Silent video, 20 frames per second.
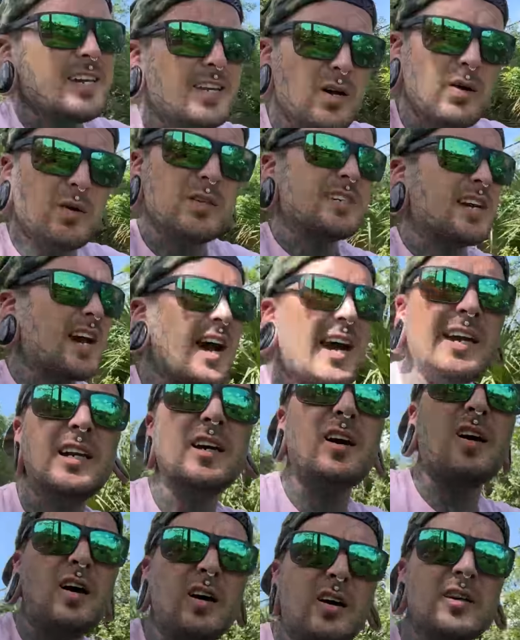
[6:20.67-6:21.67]
know, it's kind of
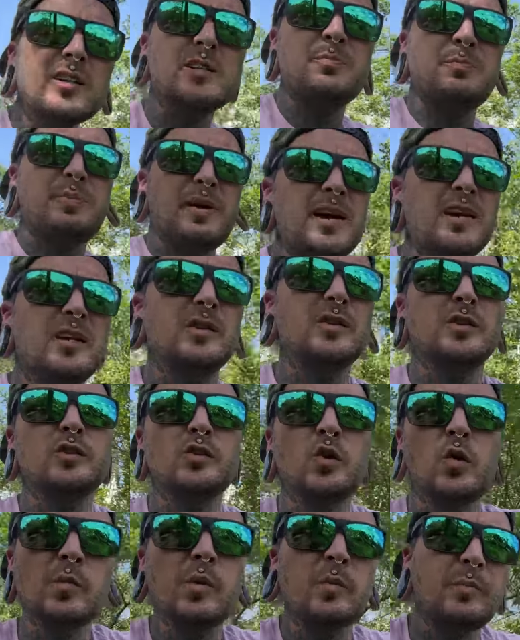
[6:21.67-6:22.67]
hard to pedal a
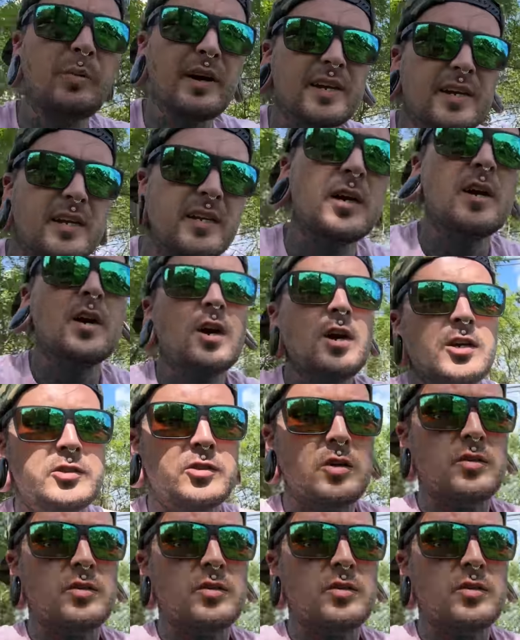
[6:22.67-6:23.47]
normal bike. So